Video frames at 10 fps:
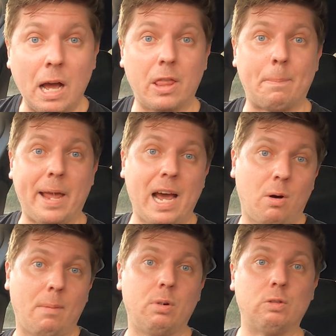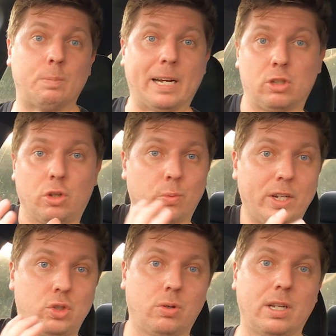The power moves back to the
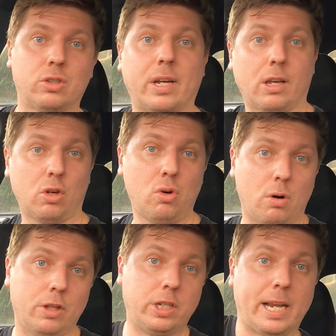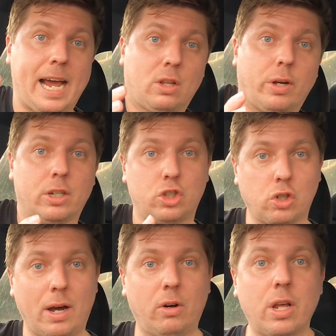restaurant. It's like, cool, you're gonna act like a
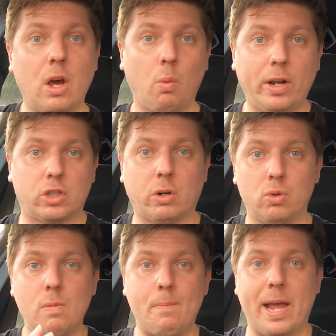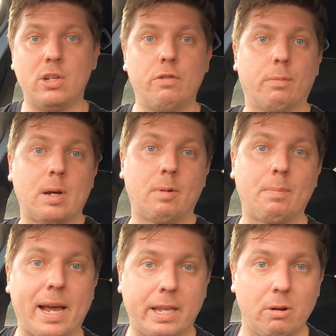child. We're just going to ban you from coming
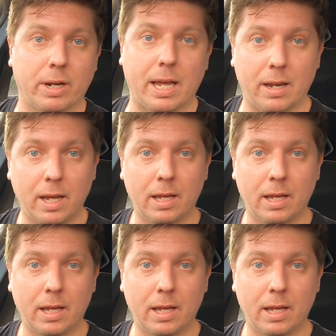back here again.